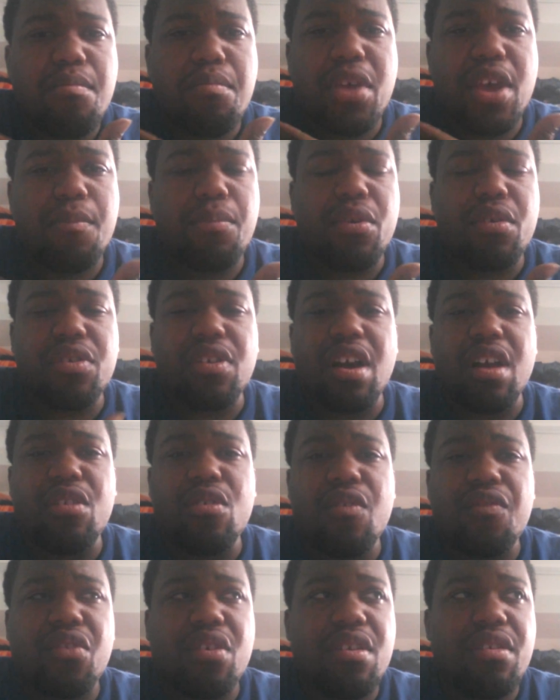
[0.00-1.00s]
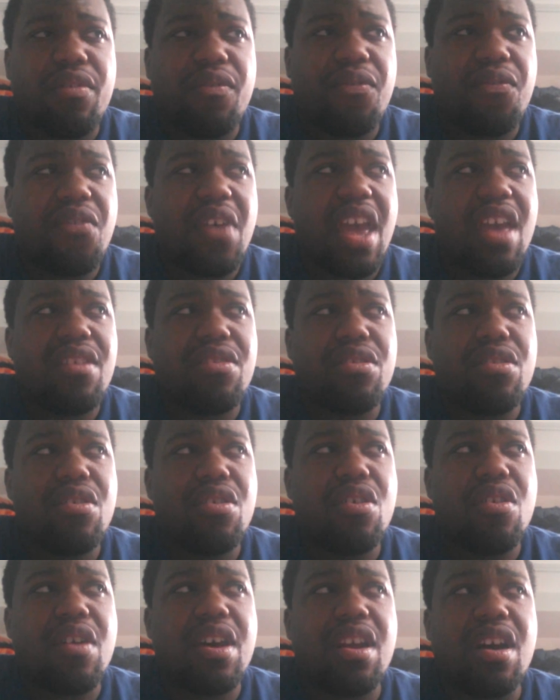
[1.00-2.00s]
pimples all over his face,
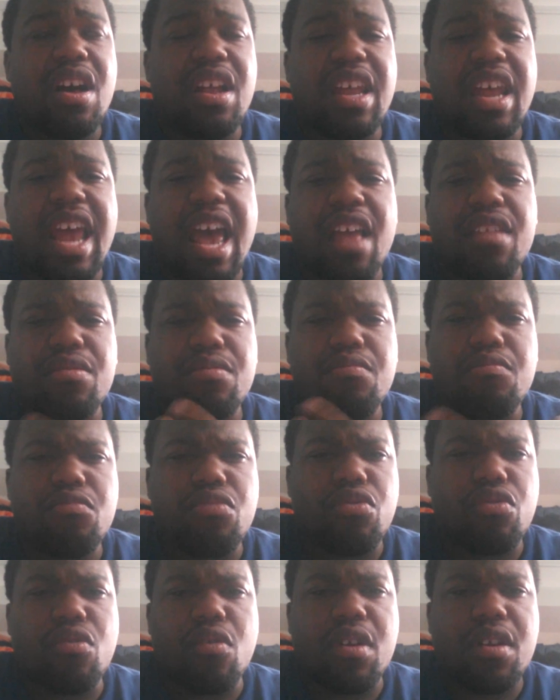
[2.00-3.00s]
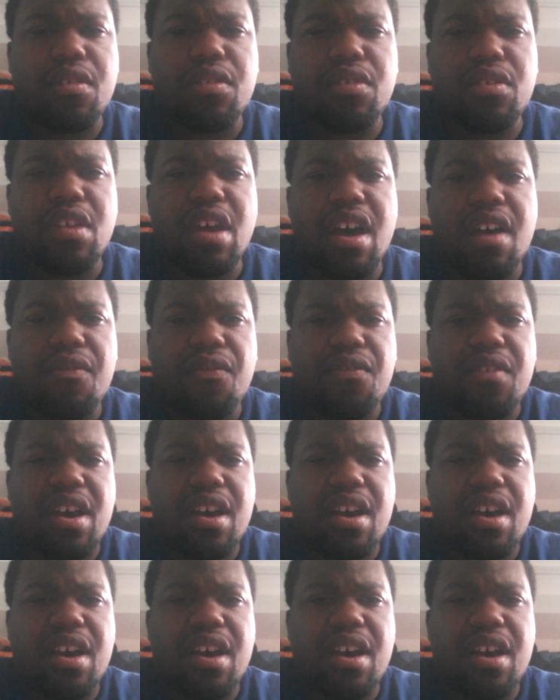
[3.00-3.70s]
you know, and all of that sort of stuff.